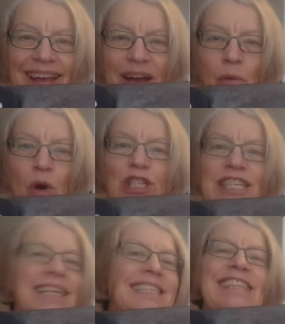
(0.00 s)
What
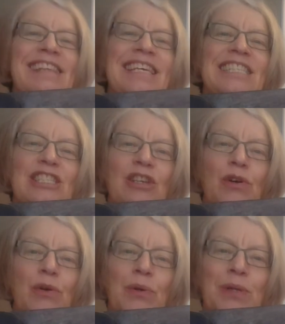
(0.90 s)
is this
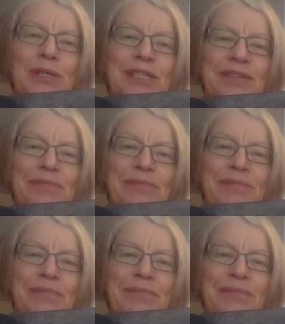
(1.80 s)
called?